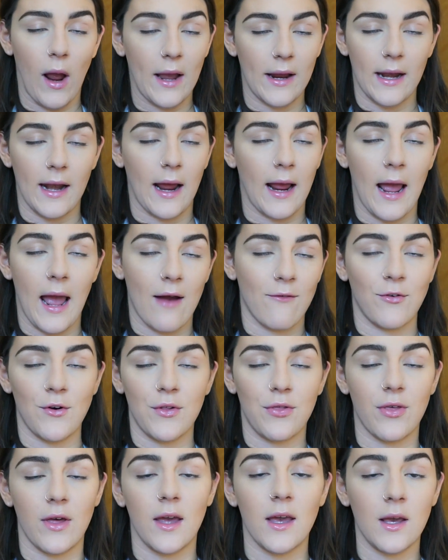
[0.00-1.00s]
did I ever
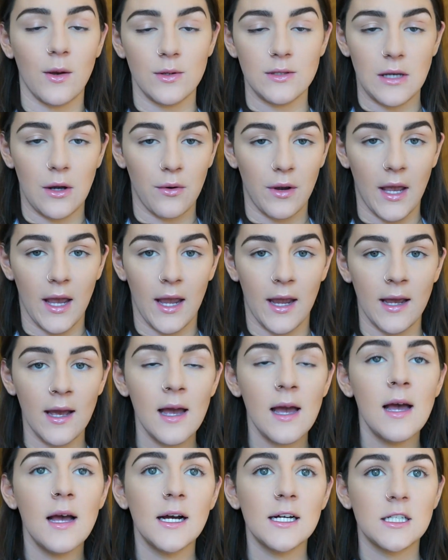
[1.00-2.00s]
think it was okay
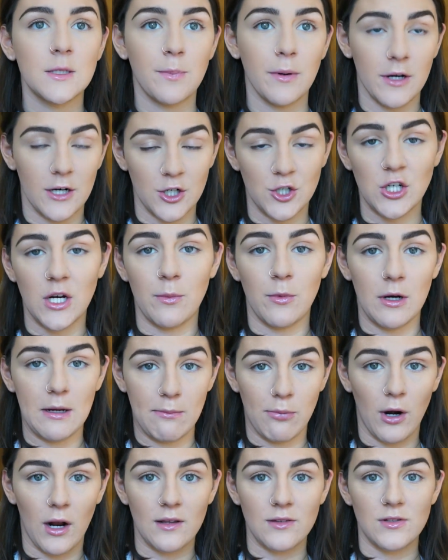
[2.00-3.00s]
to put a shimmery
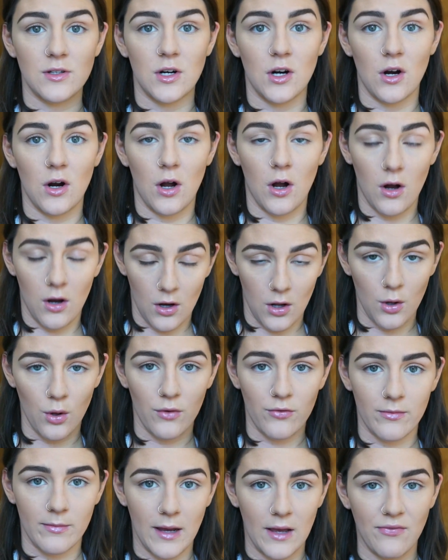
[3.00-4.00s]
bronzer all
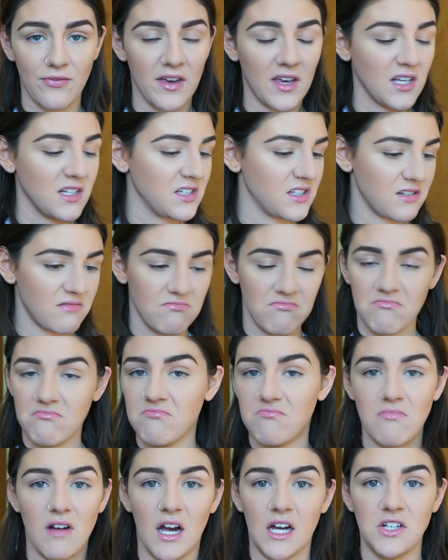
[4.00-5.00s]
over my face?
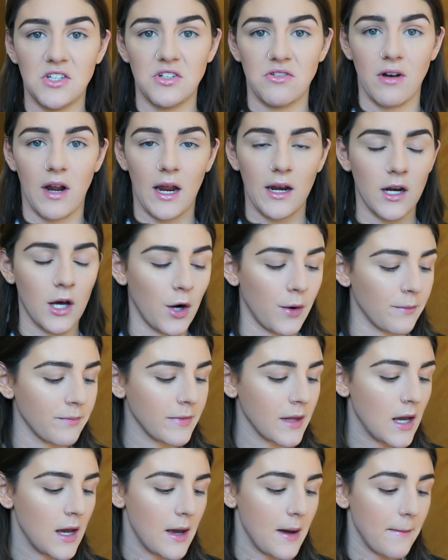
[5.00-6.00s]
I do not know.
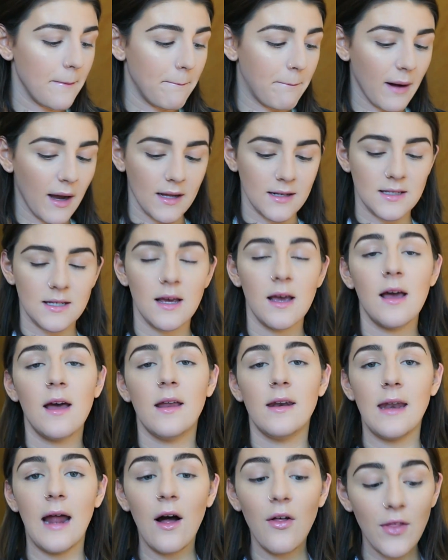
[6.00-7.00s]
But
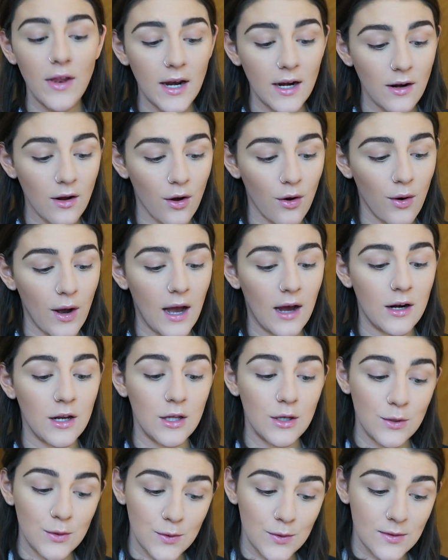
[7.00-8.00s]
now that I know how to
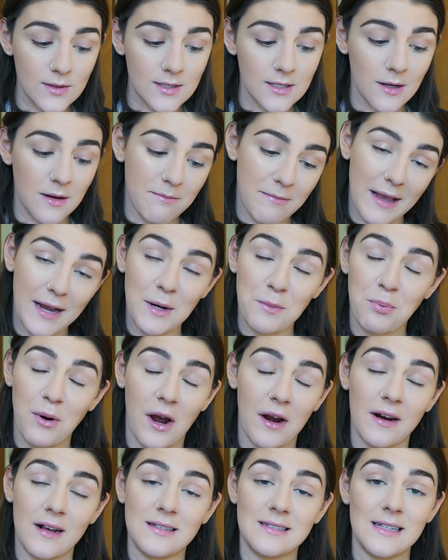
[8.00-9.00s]
use makeup
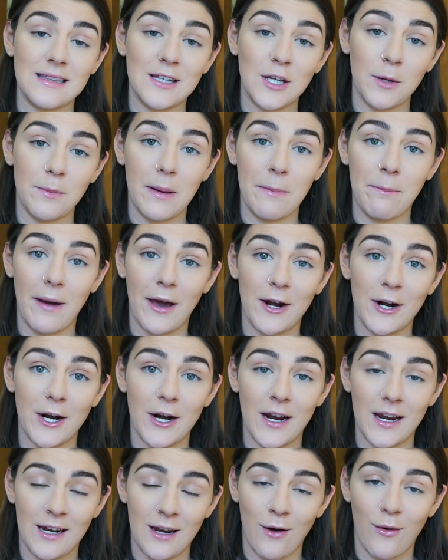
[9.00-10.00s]
products a little bit better
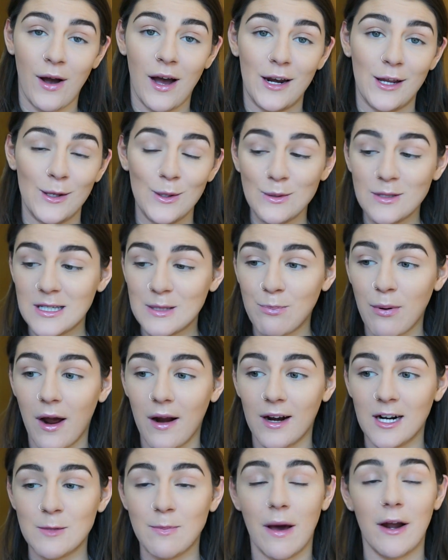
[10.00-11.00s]
and know how to use this
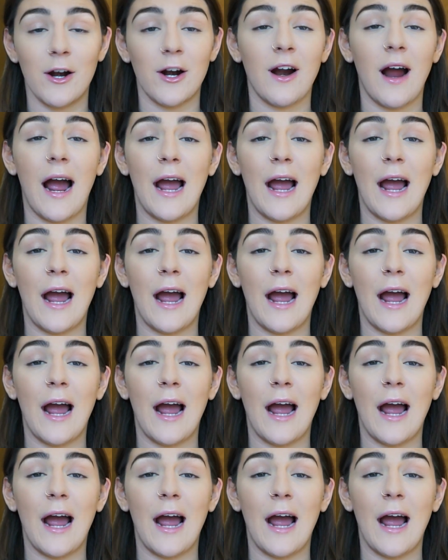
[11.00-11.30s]
product better,